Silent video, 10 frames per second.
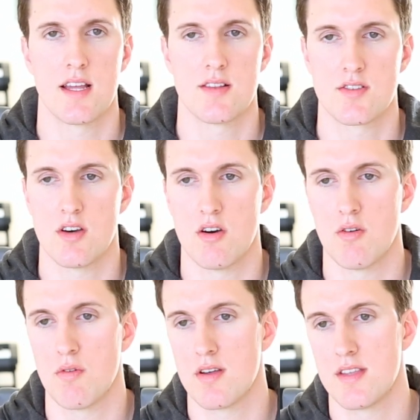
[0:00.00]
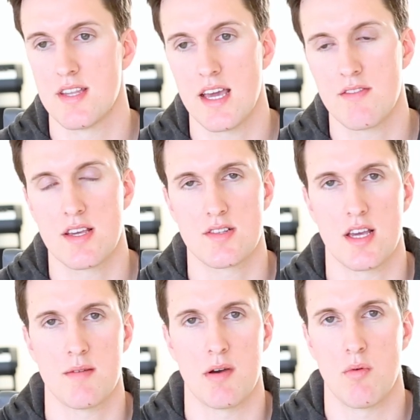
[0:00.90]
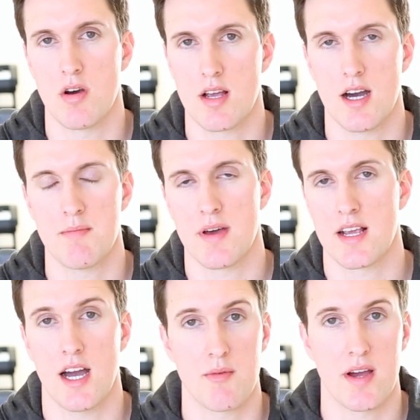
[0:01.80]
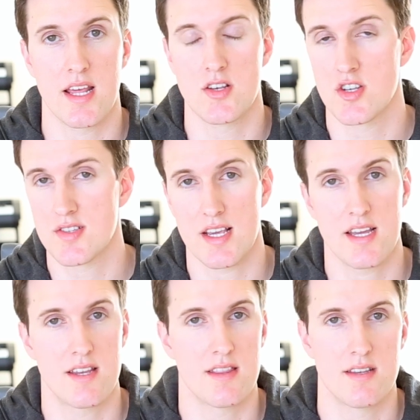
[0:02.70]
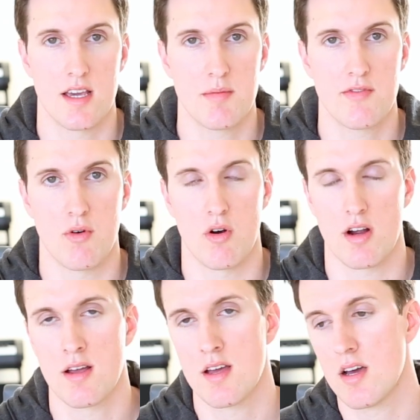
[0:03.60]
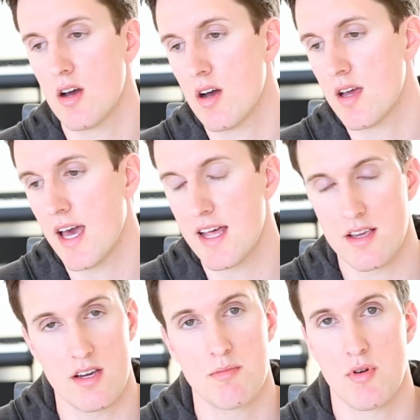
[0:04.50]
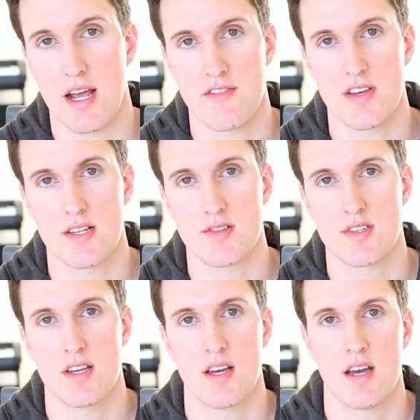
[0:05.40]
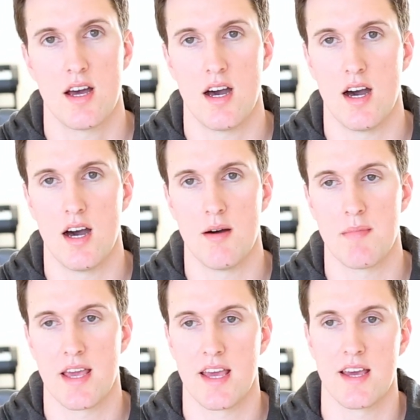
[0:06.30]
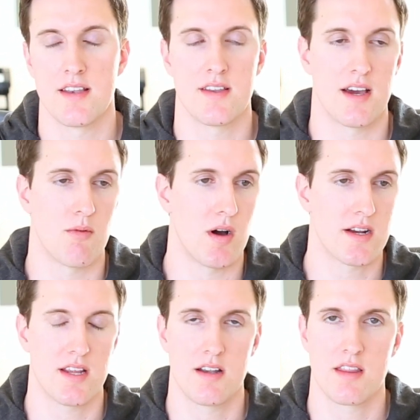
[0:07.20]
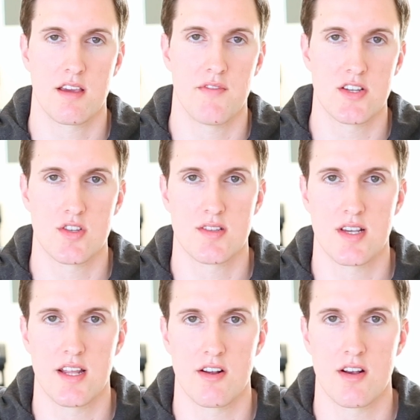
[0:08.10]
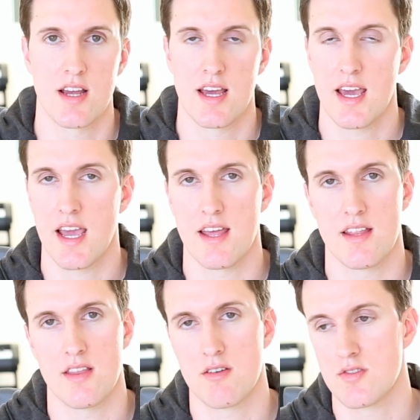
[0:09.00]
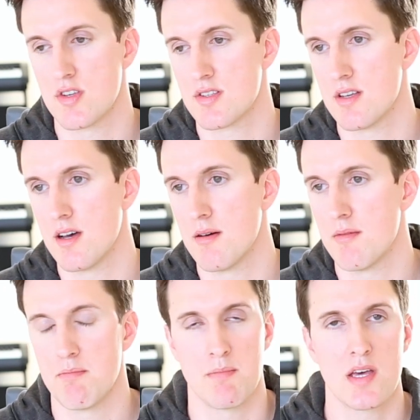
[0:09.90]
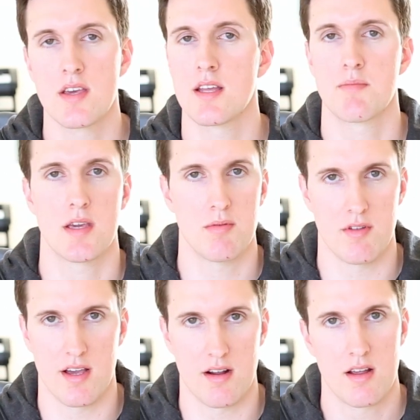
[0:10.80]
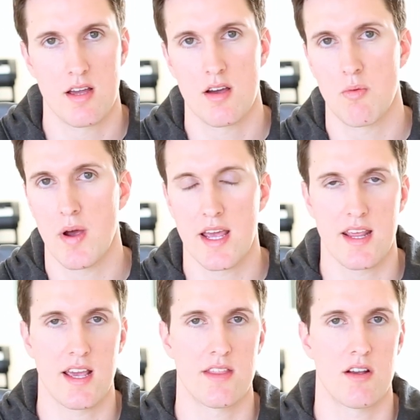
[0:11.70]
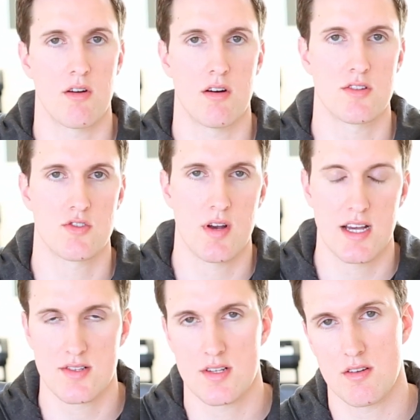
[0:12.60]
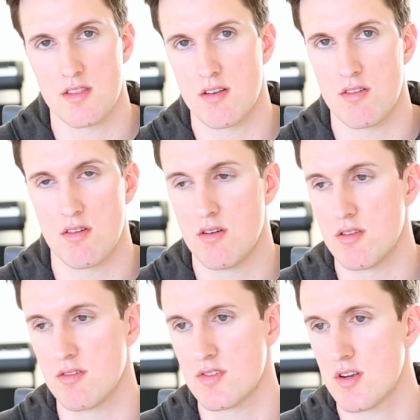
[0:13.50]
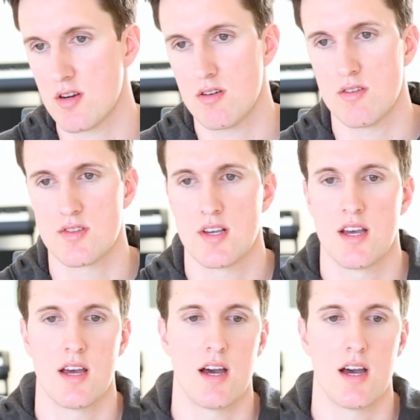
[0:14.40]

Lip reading: And so the day of the exam, I woke up, I got ready just like I did the day before, had a good breakfast, and I walked down to the convention center, and there was just a million people there waiting, and they're all stressed, they're in their own little circles.